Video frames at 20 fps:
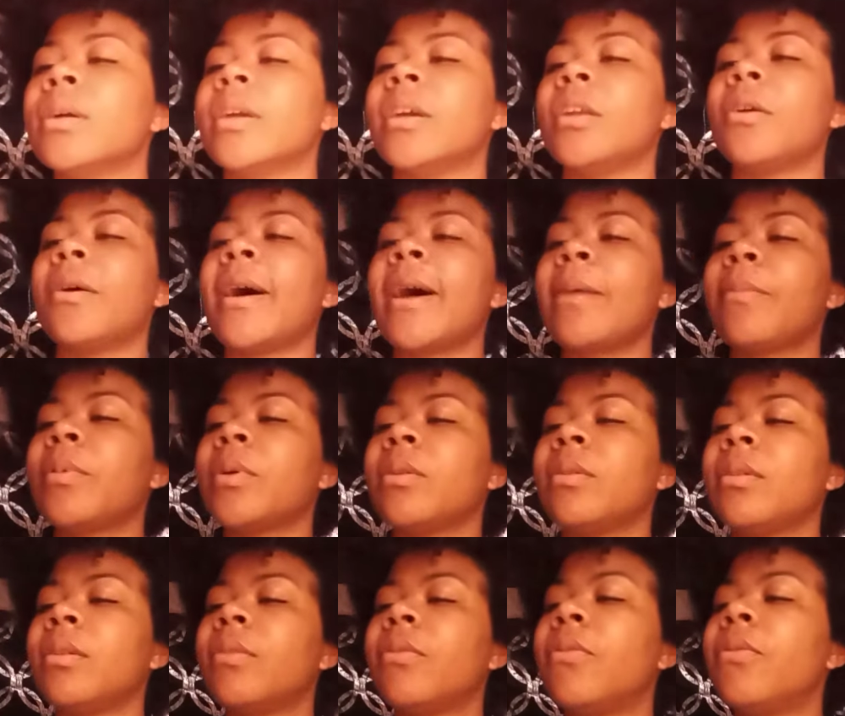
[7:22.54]
it'll
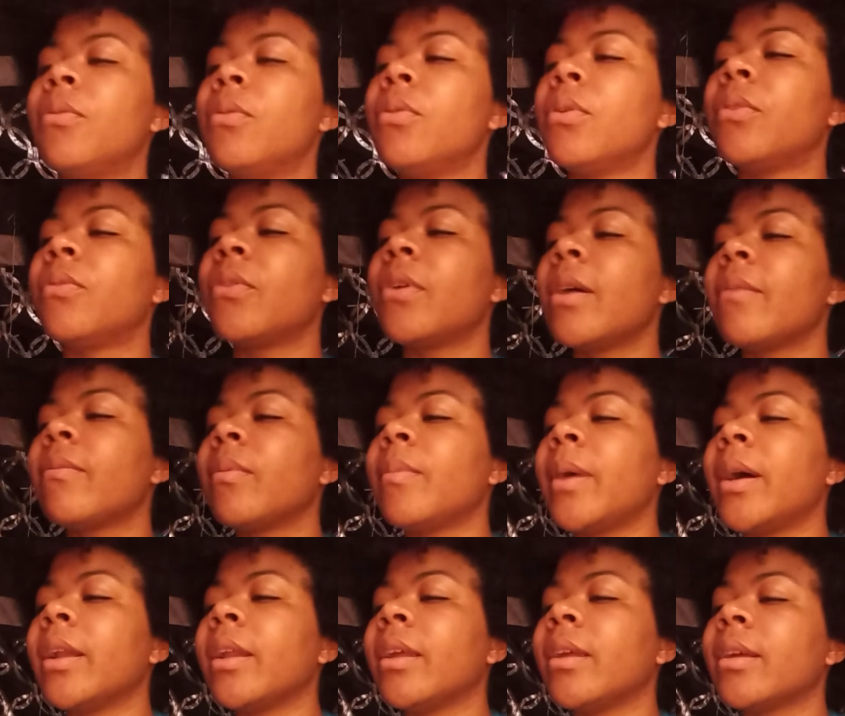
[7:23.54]
happen for
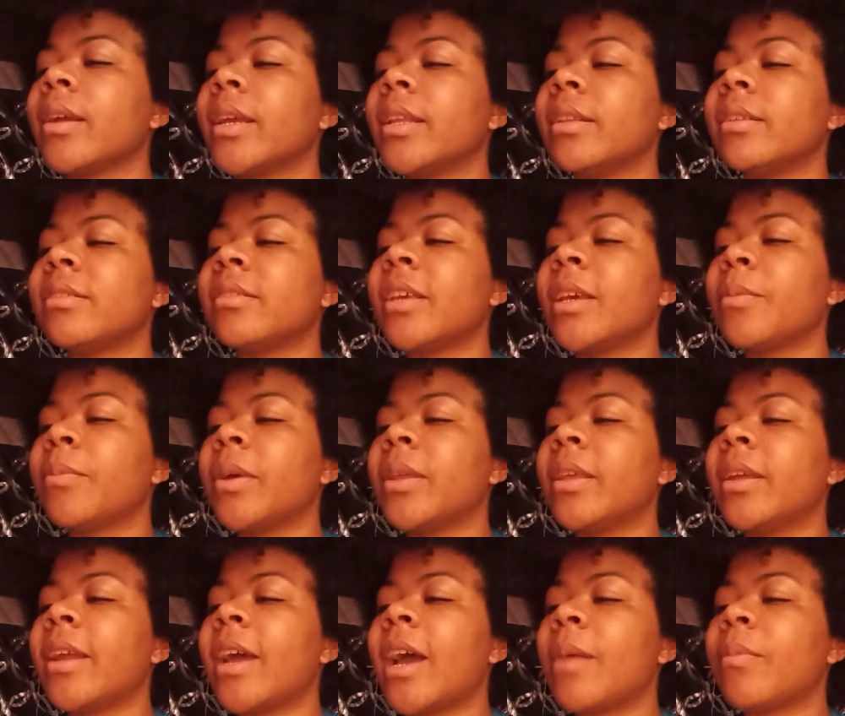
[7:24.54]
everybody in the same way
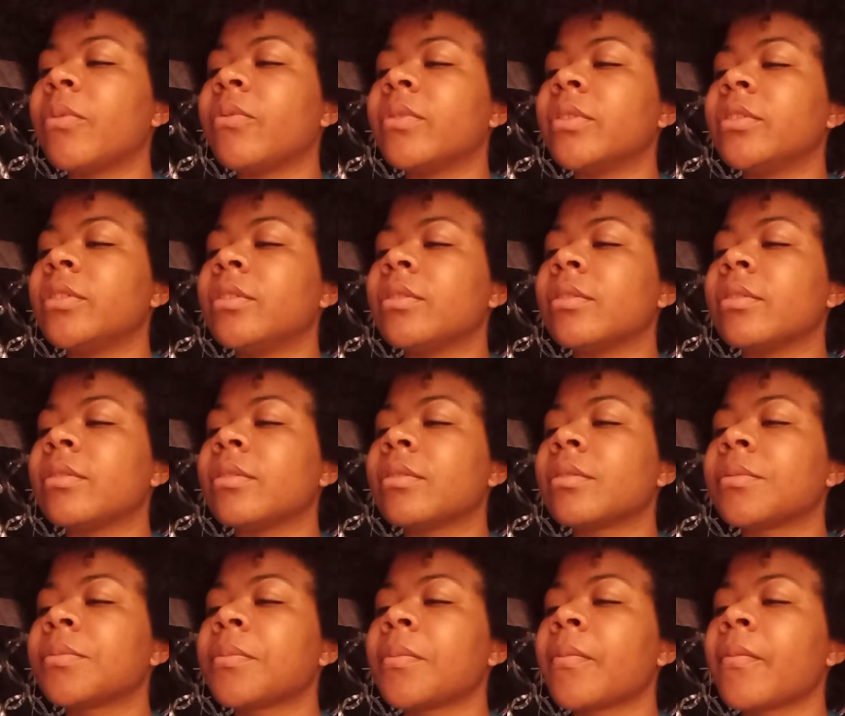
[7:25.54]
that it happened for Jesus.
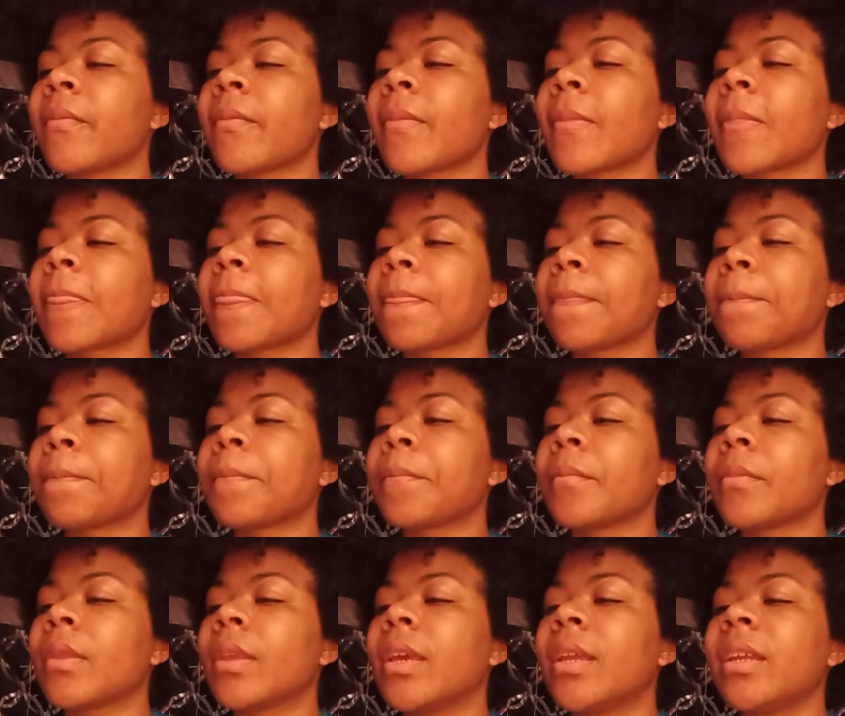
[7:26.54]

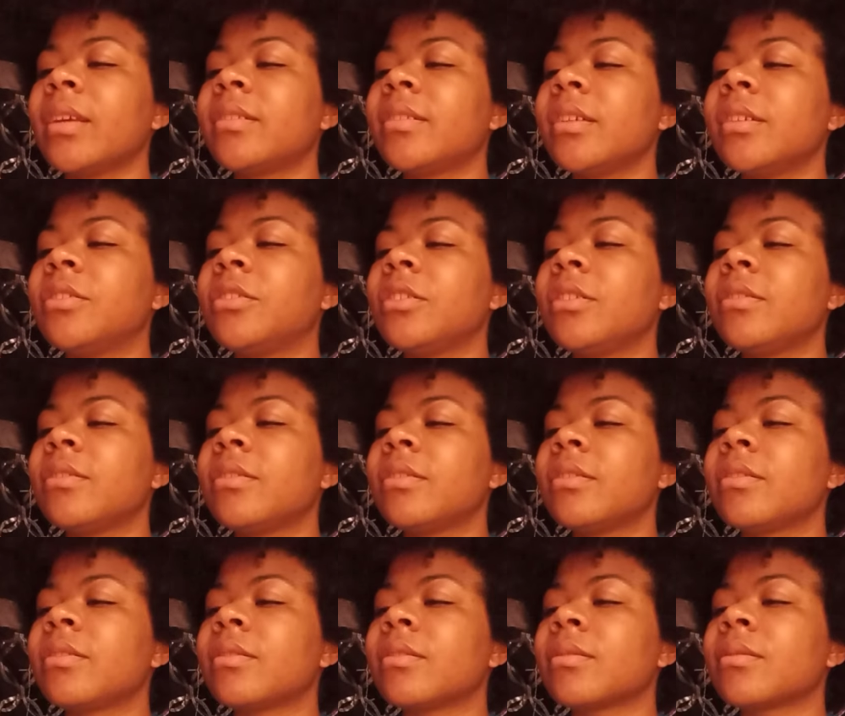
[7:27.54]
And I say
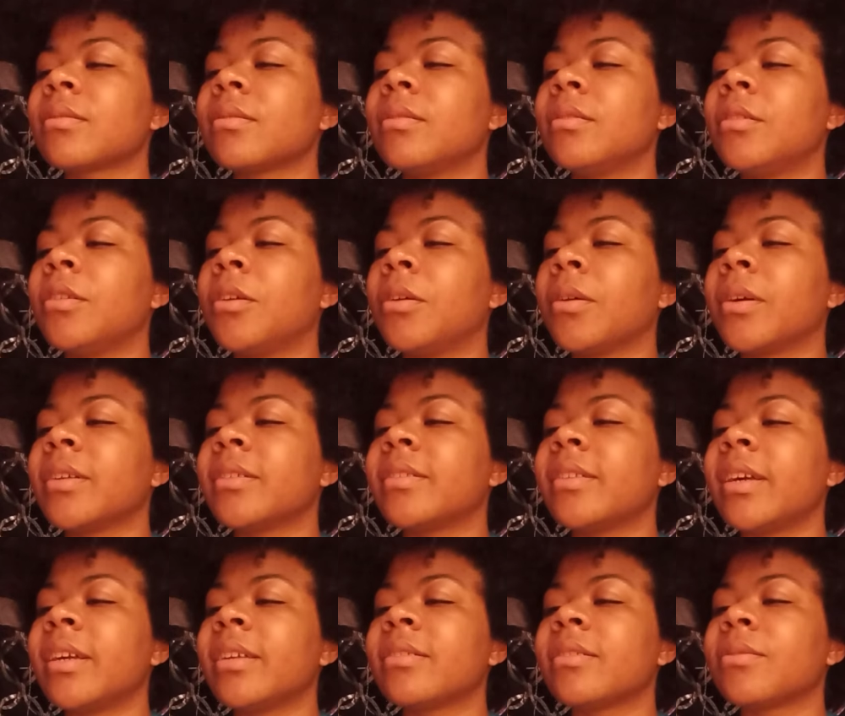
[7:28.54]
Jesus, you know, because
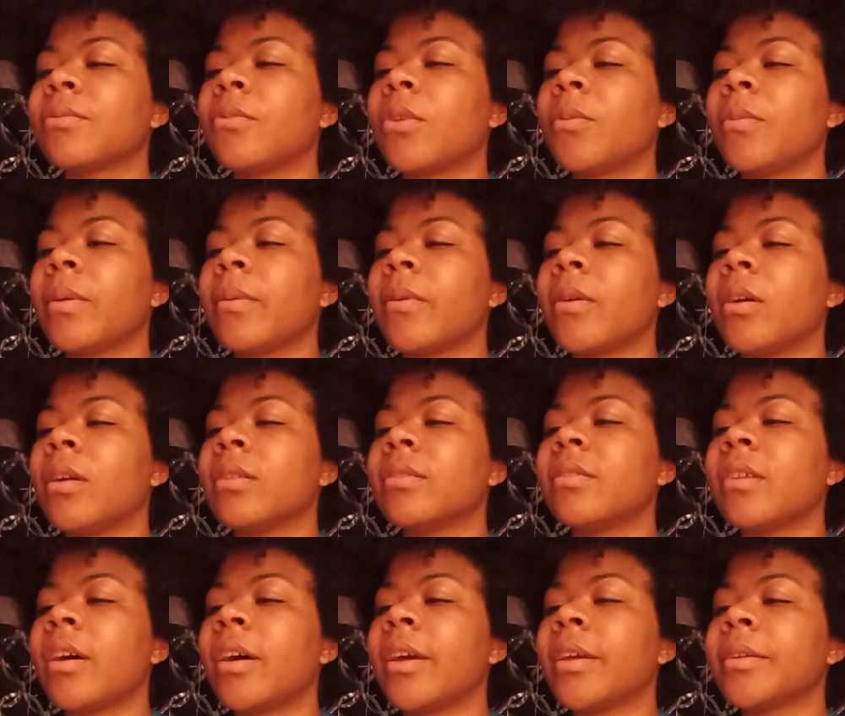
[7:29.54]
that's what we were all
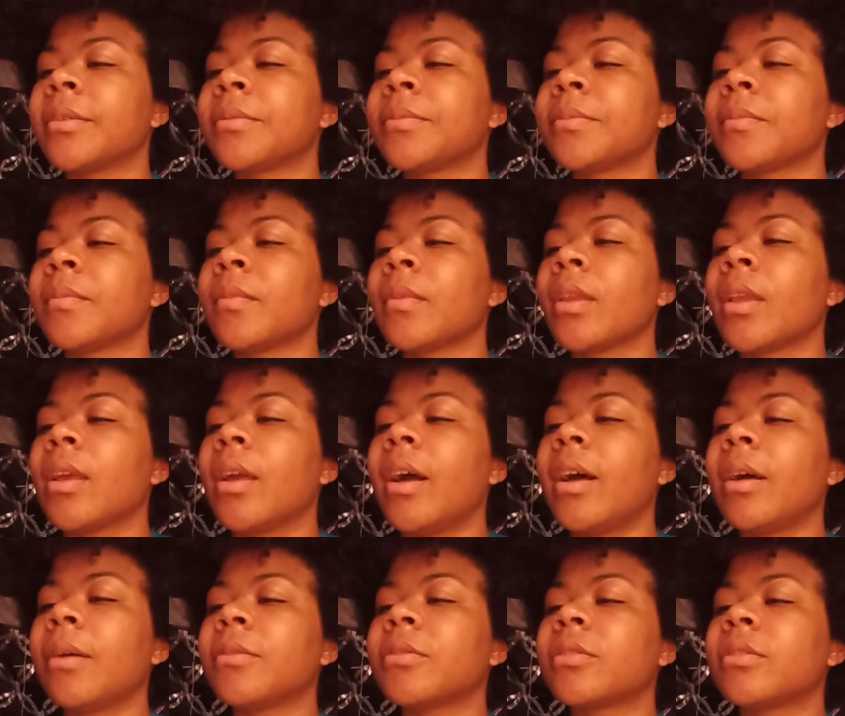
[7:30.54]
taught.
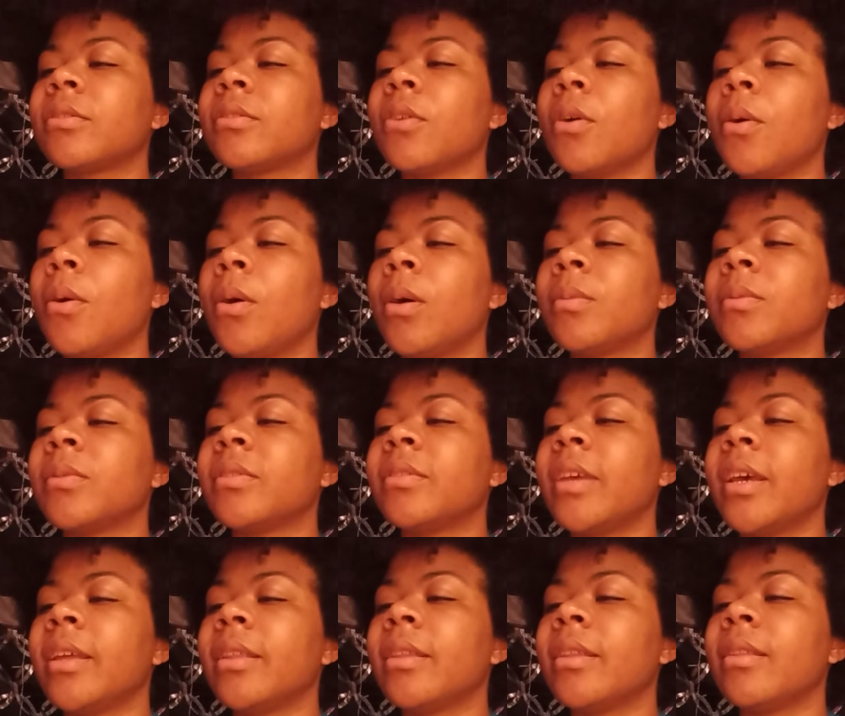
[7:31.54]
I was so
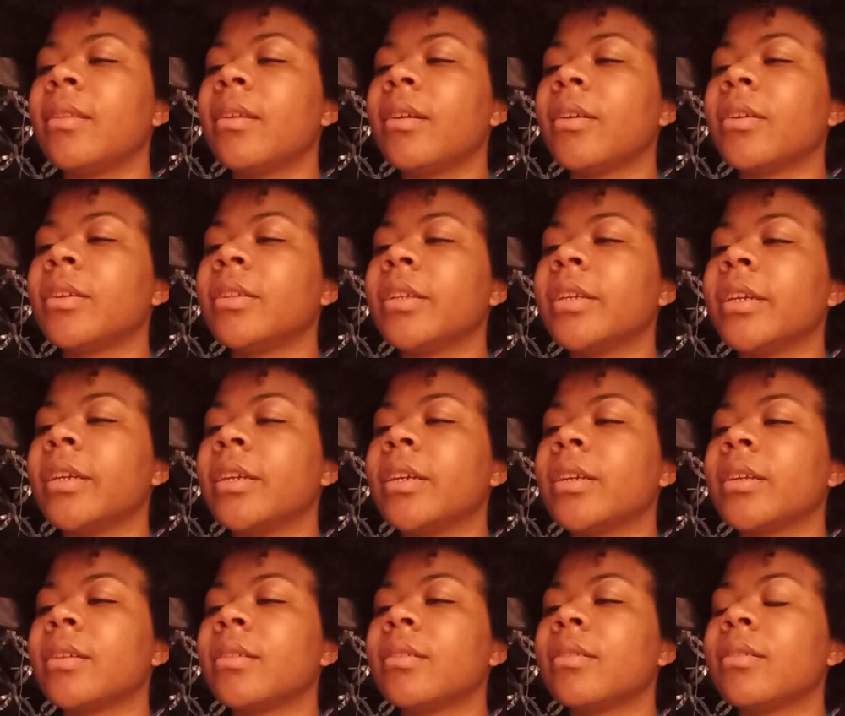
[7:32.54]
upset
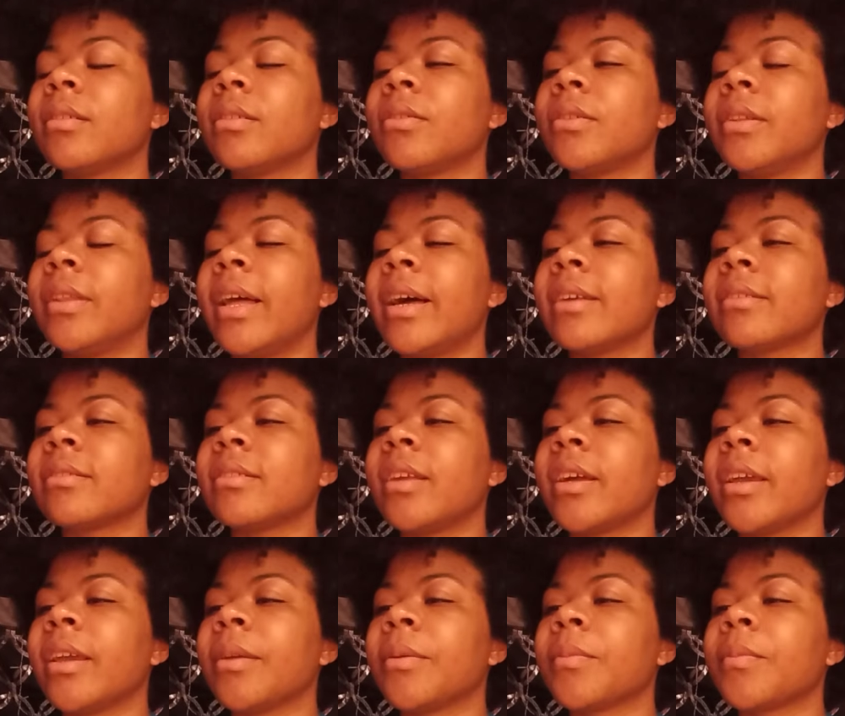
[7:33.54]
earlier or last
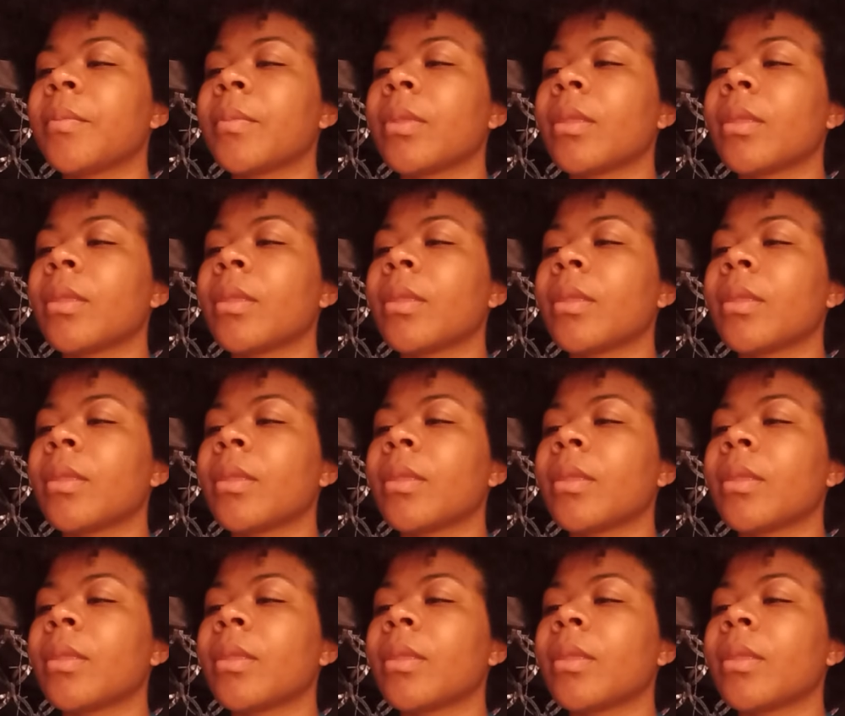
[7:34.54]
night